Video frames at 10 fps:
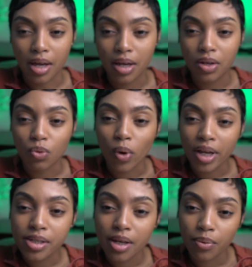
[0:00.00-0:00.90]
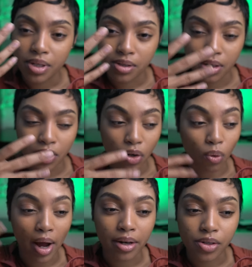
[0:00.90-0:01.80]
in ways that we seek
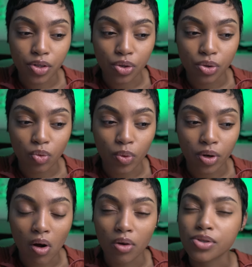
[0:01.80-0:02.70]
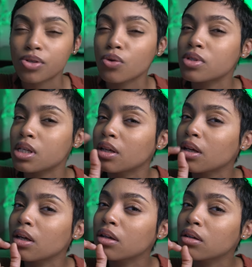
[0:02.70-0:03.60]
gratitude, we're also
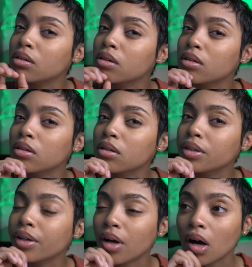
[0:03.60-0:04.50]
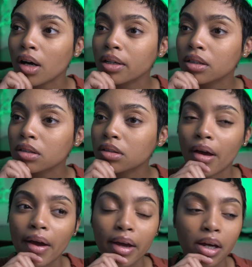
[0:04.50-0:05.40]
seeking God.
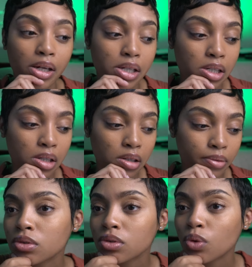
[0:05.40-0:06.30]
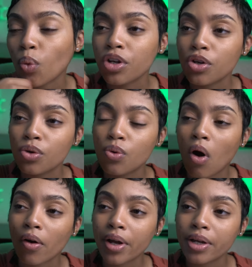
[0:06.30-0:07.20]
And when you
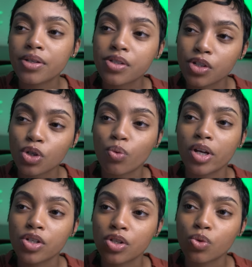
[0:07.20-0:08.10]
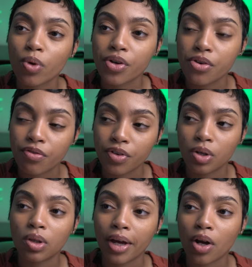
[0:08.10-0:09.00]
are in situations where you
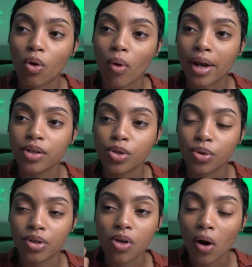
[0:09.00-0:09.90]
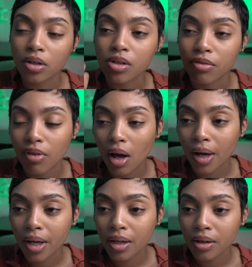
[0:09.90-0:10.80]
feel like gratitude is hard to
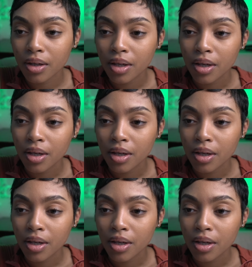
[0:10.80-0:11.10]
find,